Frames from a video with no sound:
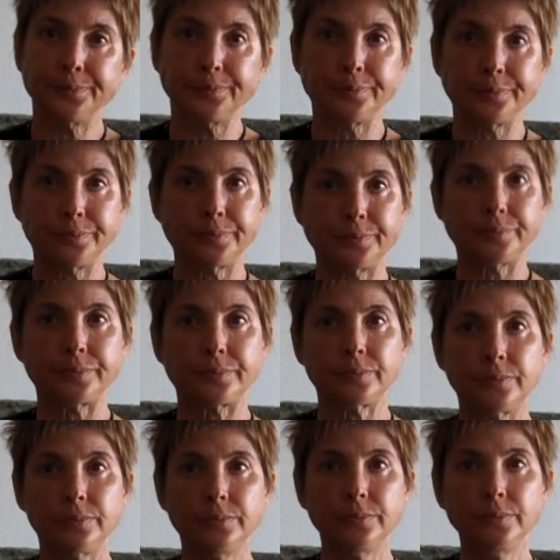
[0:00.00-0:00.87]
Something
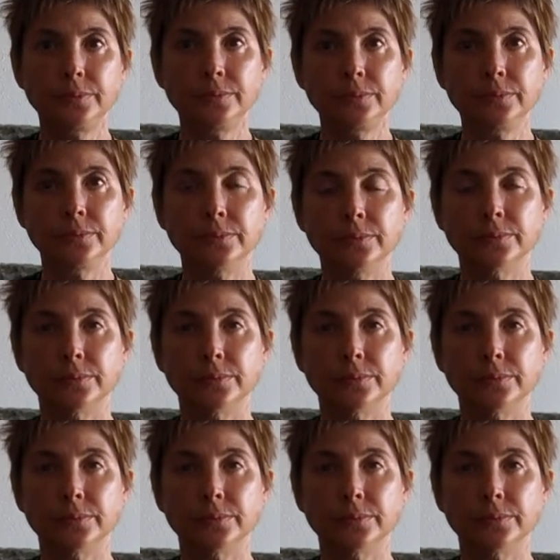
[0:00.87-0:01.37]
that Dr.